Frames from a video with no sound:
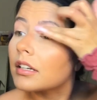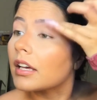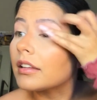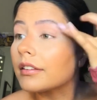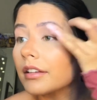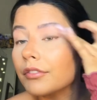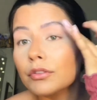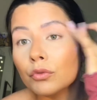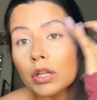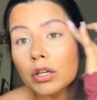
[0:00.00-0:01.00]
And this stuff
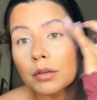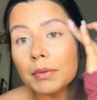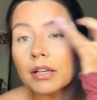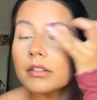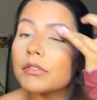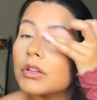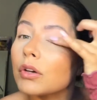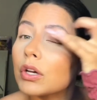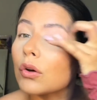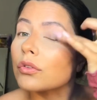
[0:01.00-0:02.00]
is really good because even
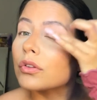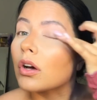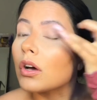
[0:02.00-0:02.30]
though it goes